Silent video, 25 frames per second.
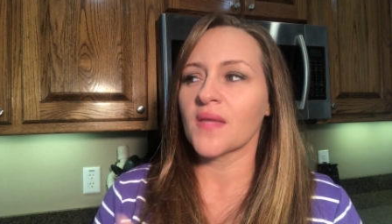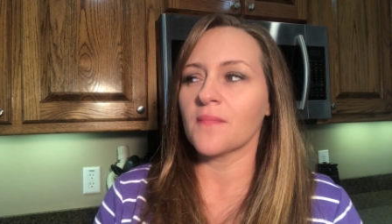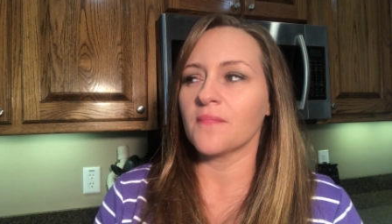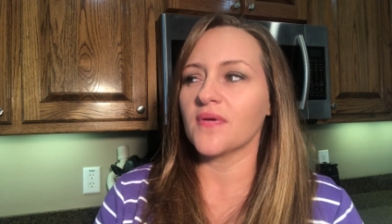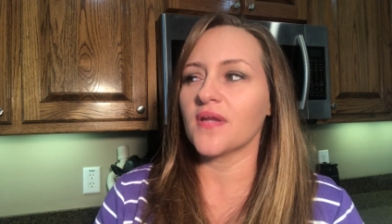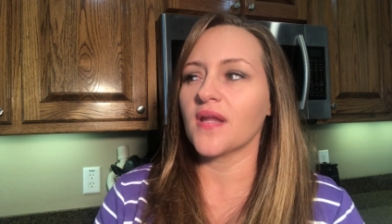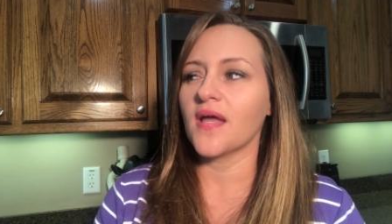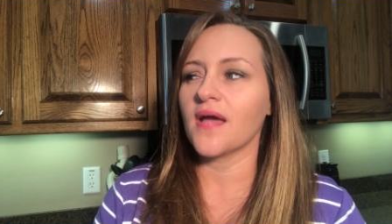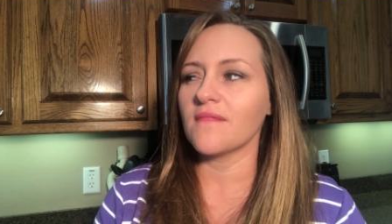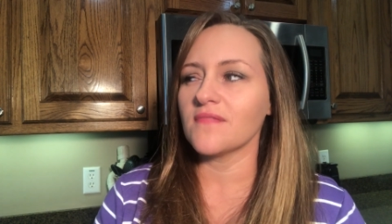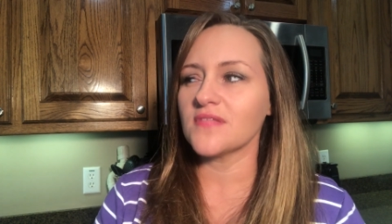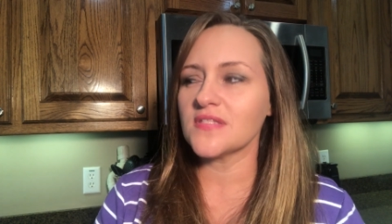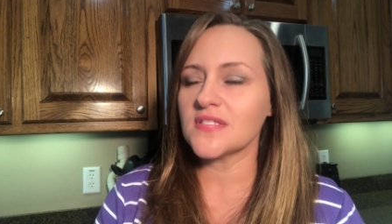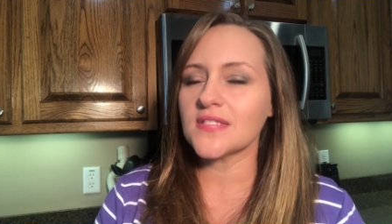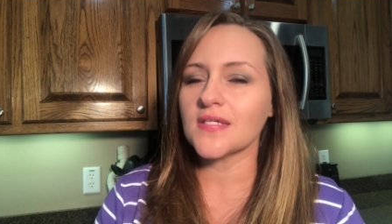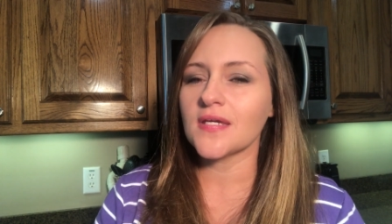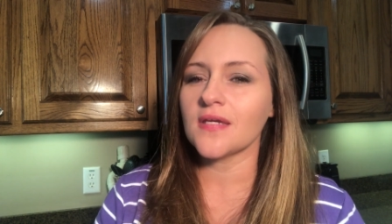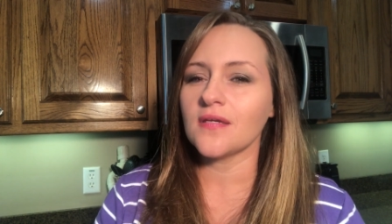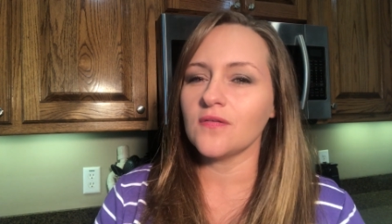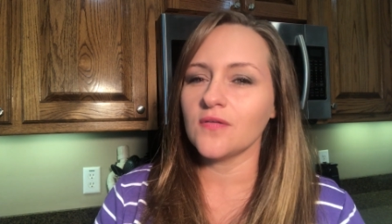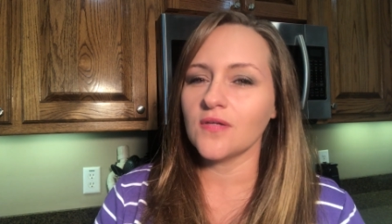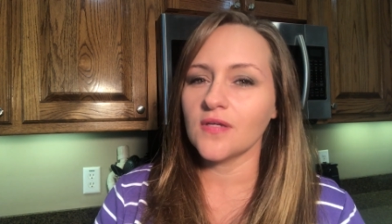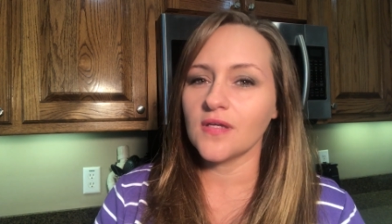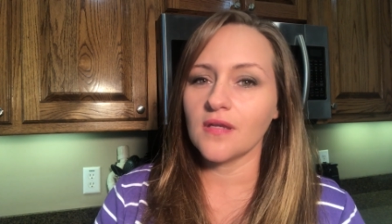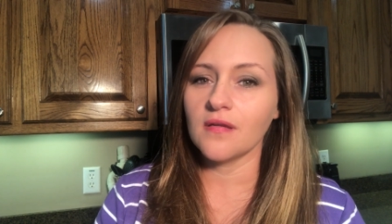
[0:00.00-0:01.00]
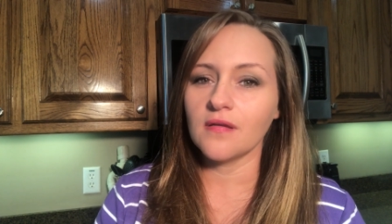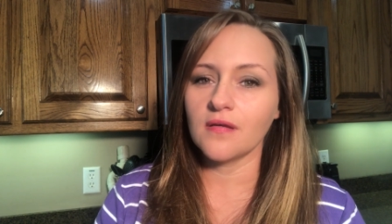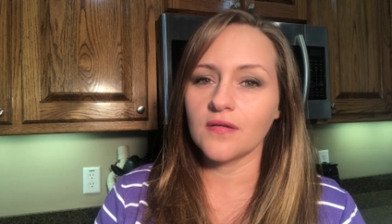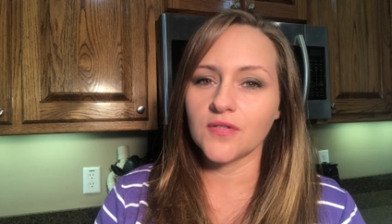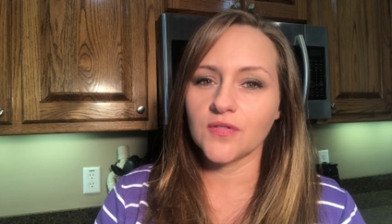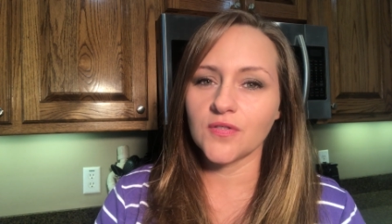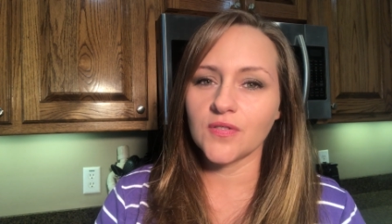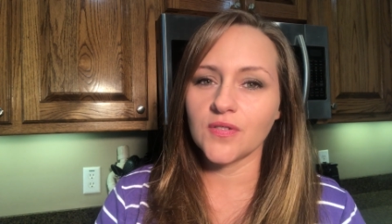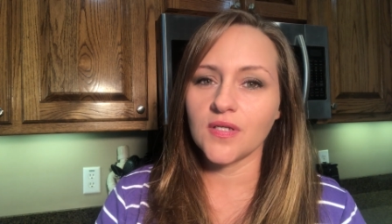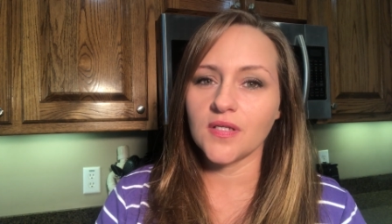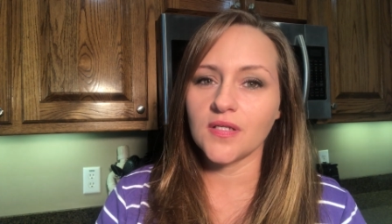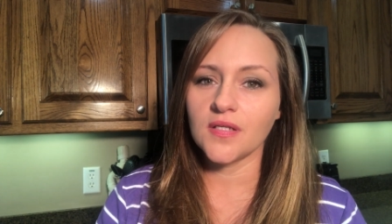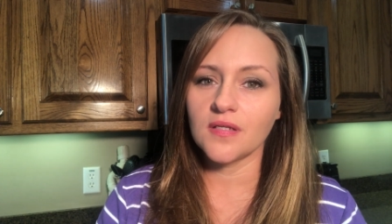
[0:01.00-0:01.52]
But I would say you get a
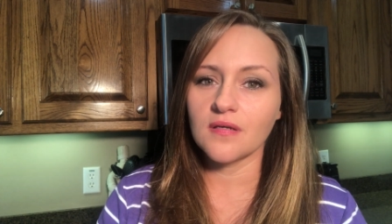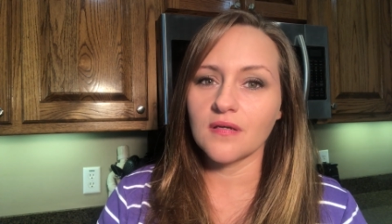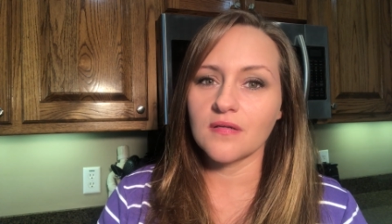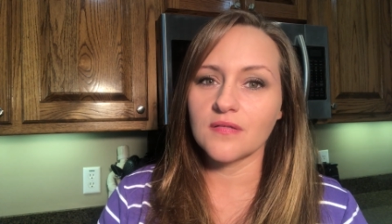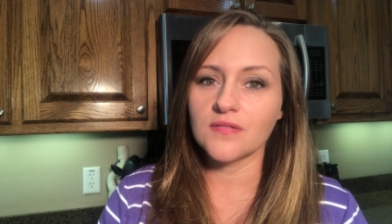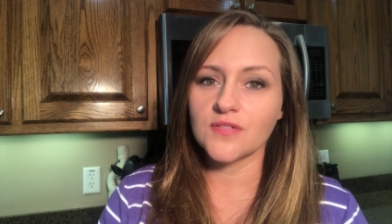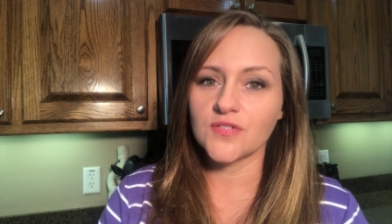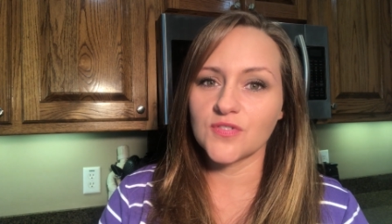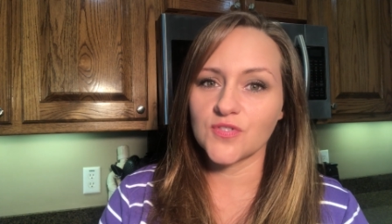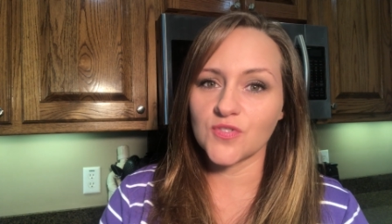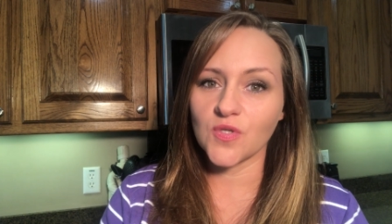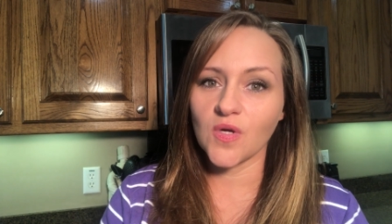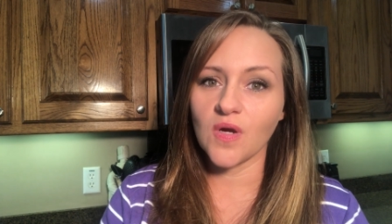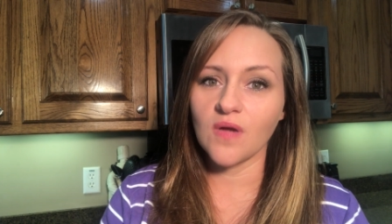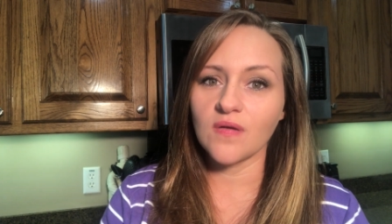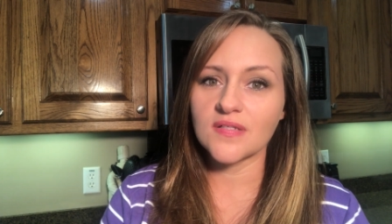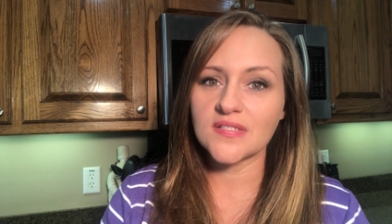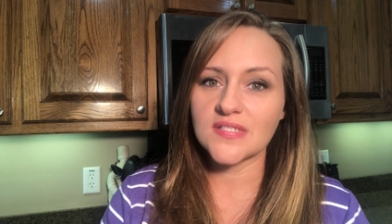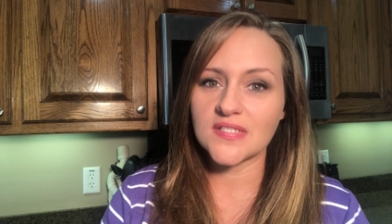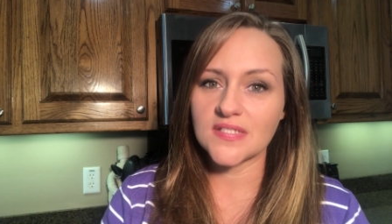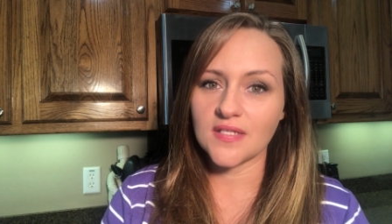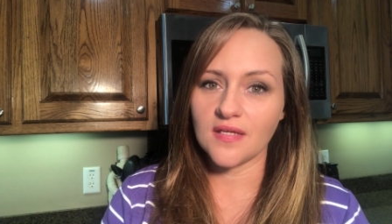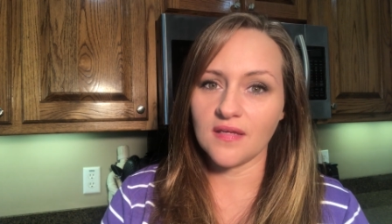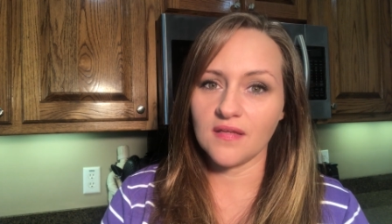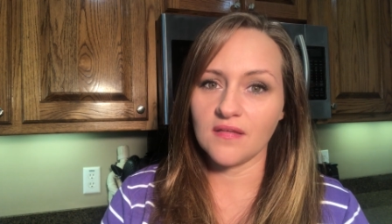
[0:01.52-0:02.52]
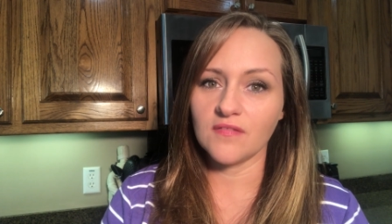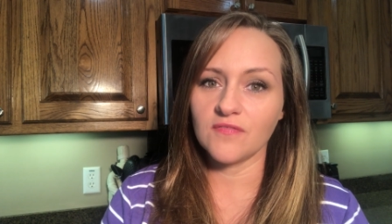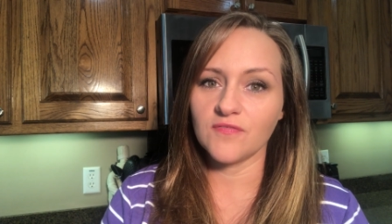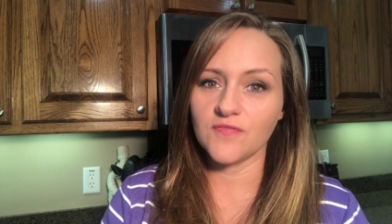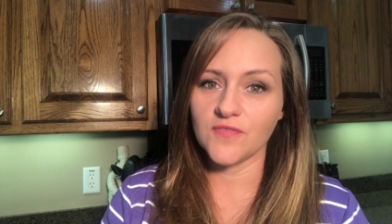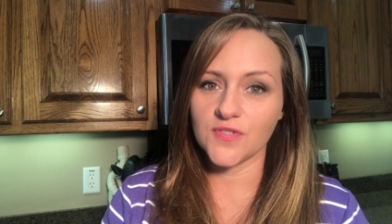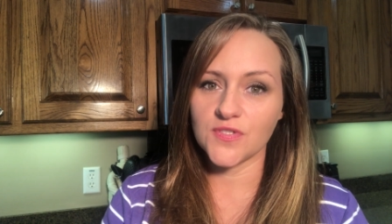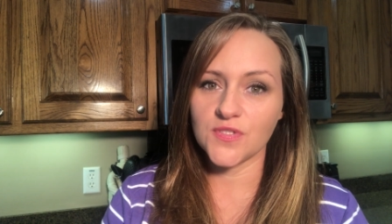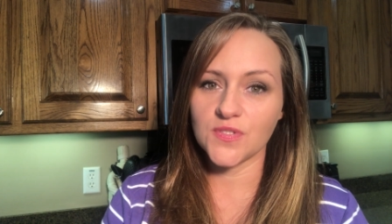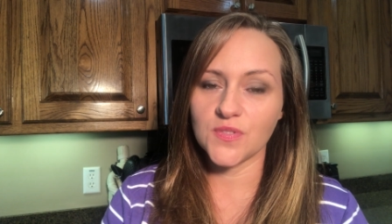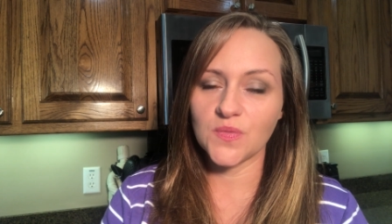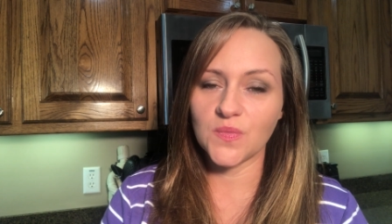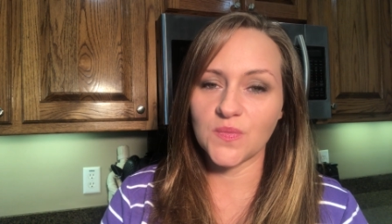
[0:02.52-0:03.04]
good strong scent
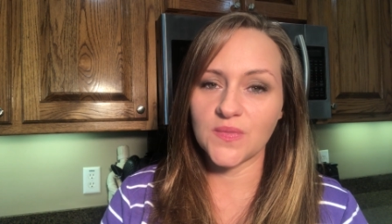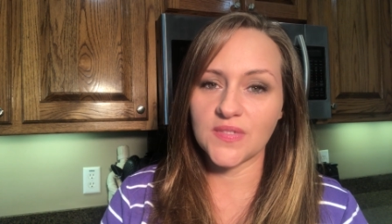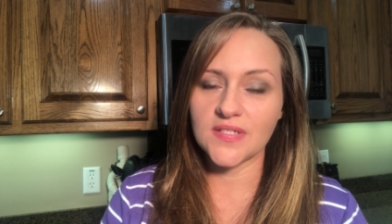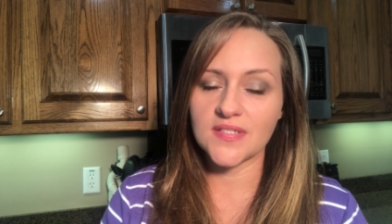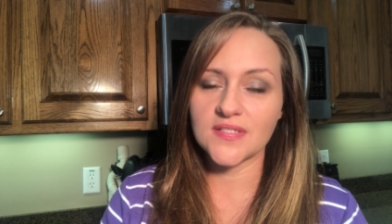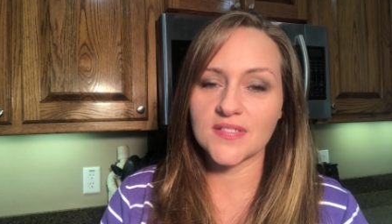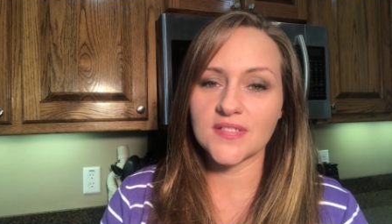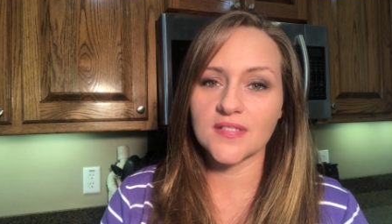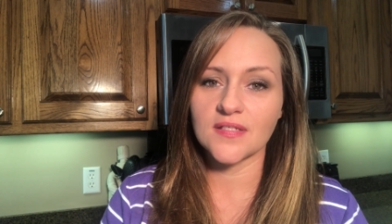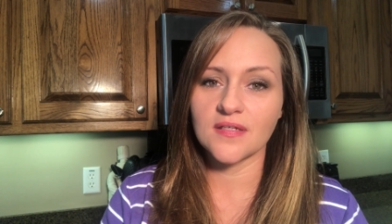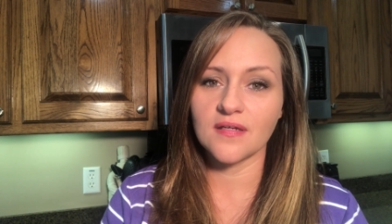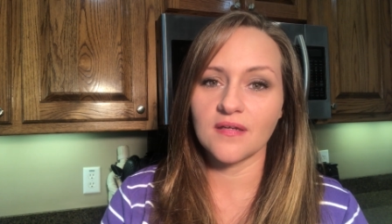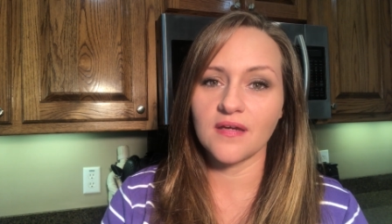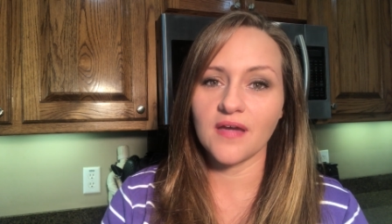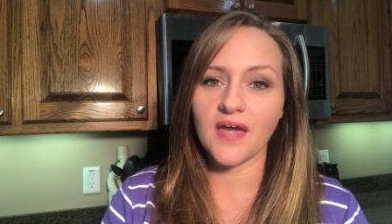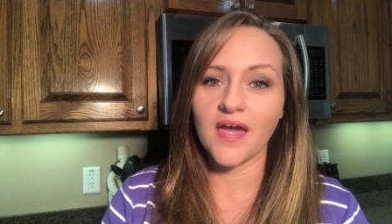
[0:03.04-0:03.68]
for two weeks.